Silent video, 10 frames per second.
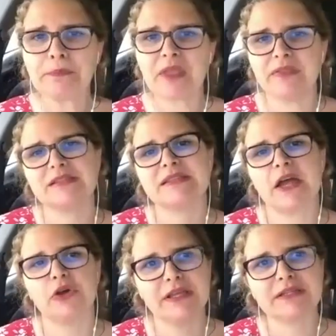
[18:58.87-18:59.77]
The style
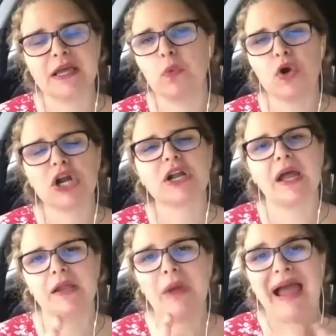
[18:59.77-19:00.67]
that I work,
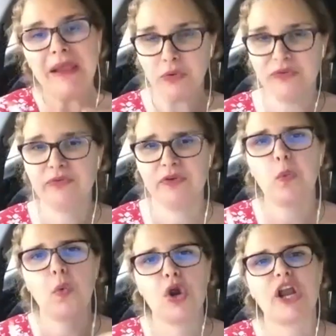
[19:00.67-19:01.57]
I prefer
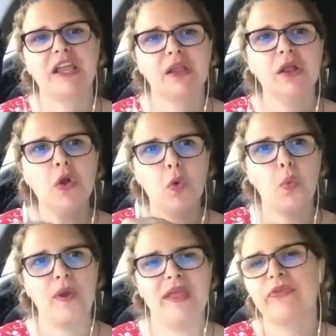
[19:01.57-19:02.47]
working with